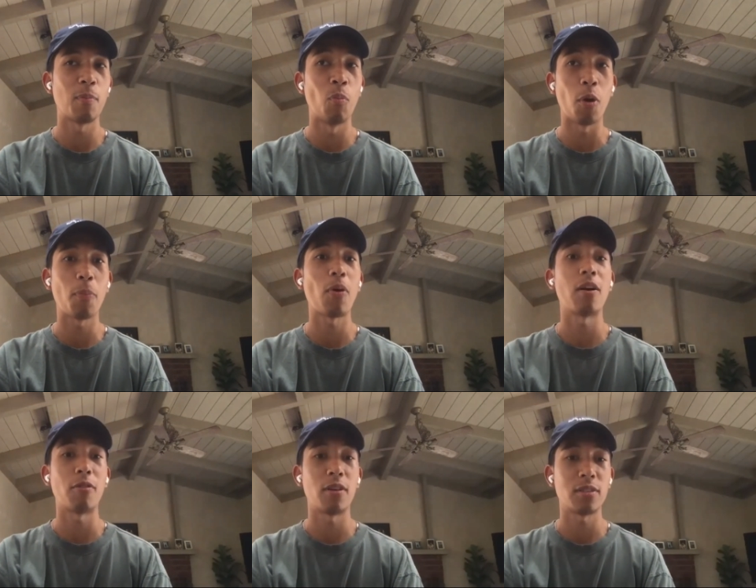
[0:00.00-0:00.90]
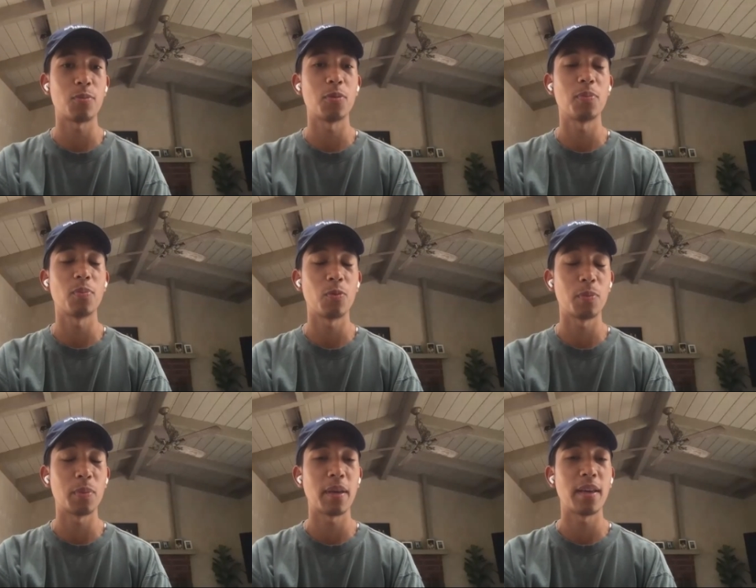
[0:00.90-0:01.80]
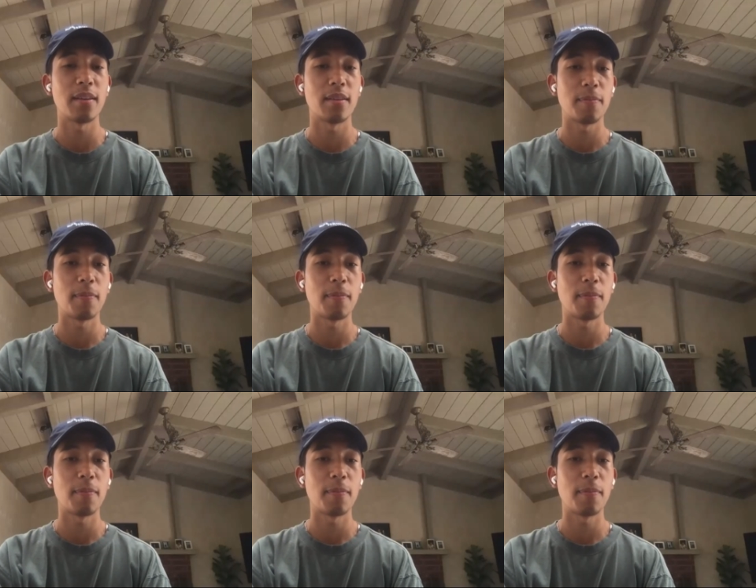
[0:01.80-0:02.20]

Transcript: more progress will be made.